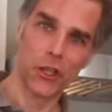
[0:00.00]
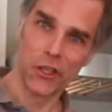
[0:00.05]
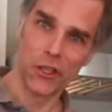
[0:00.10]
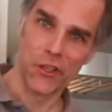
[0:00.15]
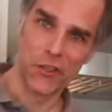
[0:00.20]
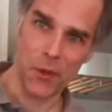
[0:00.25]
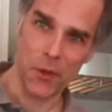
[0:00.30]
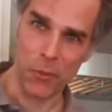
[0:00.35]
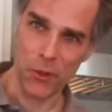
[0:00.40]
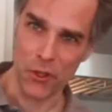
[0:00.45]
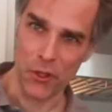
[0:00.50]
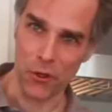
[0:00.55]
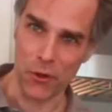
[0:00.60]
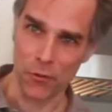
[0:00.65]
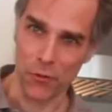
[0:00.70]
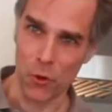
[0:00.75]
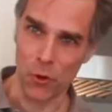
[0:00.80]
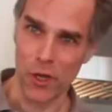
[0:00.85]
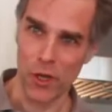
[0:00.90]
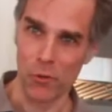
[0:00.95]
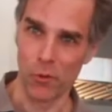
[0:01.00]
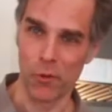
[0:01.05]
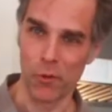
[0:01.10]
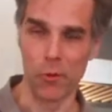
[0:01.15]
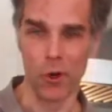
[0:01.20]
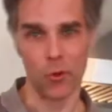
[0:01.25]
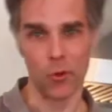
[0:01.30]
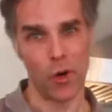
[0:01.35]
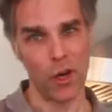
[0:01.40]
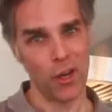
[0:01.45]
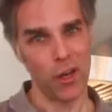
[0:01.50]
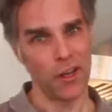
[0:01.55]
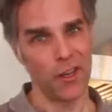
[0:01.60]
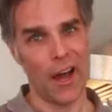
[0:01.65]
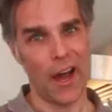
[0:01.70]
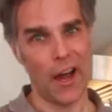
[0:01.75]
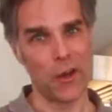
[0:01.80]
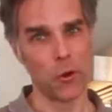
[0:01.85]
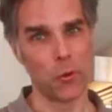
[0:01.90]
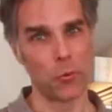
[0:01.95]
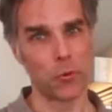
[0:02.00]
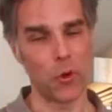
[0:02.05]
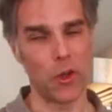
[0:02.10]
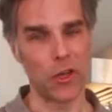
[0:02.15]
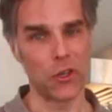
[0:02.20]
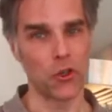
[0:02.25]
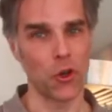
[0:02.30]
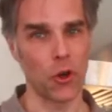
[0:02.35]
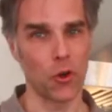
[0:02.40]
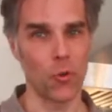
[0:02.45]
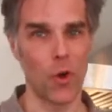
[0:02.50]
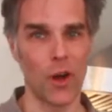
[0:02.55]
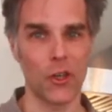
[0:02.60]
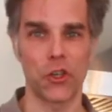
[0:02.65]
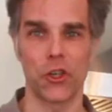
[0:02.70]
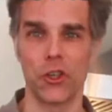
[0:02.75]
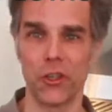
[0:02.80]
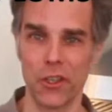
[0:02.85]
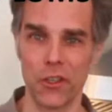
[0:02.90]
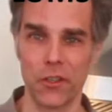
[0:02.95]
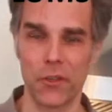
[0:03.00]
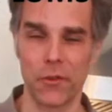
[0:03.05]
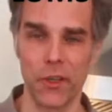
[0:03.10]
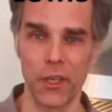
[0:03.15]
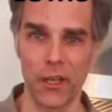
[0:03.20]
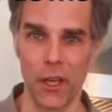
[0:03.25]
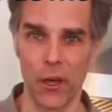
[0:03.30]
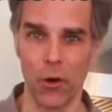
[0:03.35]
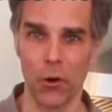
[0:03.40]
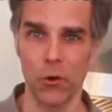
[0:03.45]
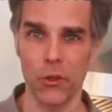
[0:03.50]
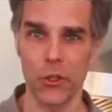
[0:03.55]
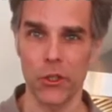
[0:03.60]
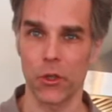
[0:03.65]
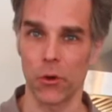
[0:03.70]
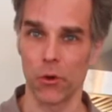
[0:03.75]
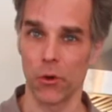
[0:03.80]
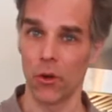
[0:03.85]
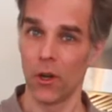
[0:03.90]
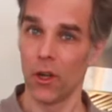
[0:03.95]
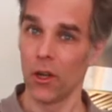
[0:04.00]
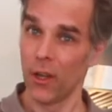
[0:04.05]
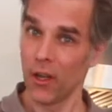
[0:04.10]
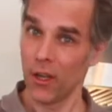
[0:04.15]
this episode of Cooking with Benoit. I hope you enjoy watching this video, so